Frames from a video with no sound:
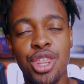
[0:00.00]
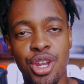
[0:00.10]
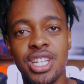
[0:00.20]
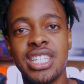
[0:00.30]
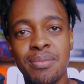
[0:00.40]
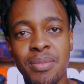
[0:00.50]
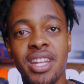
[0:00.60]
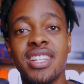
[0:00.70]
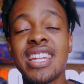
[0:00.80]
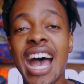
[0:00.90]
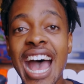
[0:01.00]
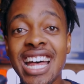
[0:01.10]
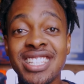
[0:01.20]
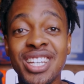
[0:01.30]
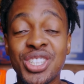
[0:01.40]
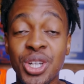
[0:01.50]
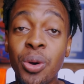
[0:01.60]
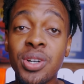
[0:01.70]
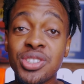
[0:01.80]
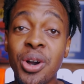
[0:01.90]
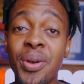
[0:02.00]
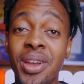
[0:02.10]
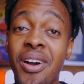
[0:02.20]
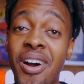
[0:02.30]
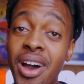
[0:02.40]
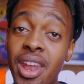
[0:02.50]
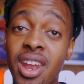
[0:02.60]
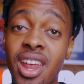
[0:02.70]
30 minutes as the show was going on.